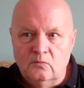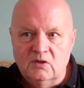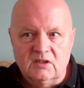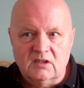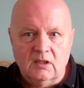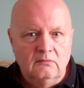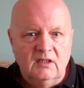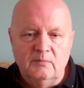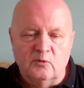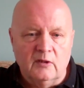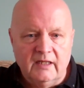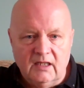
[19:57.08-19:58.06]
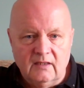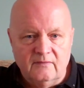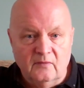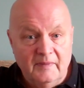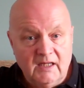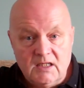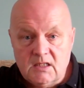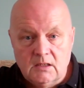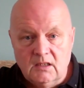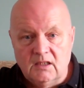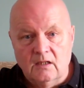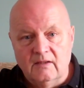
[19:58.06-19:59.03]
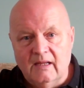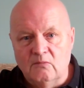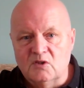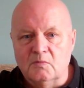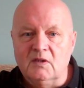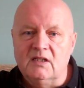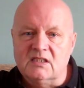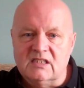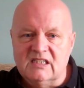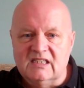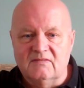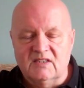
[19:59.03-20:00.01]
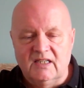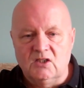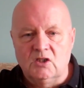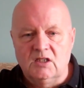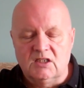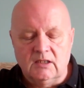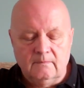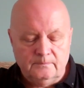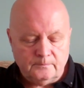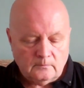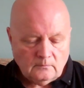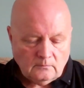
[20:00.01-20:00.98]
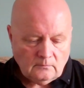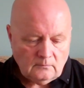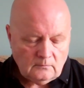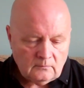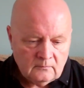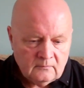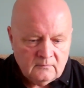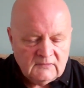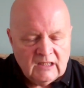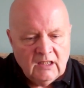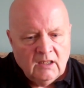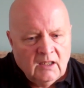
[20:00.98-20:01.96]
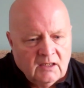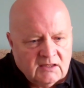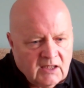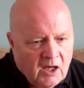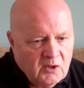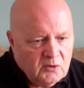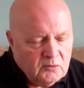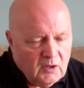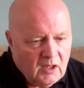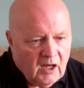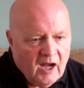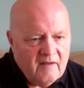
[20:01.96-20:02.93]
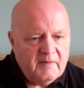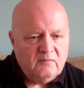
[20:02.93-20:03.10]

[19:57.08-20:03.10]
so liberating for me. You know, that was my assistive technology. So I've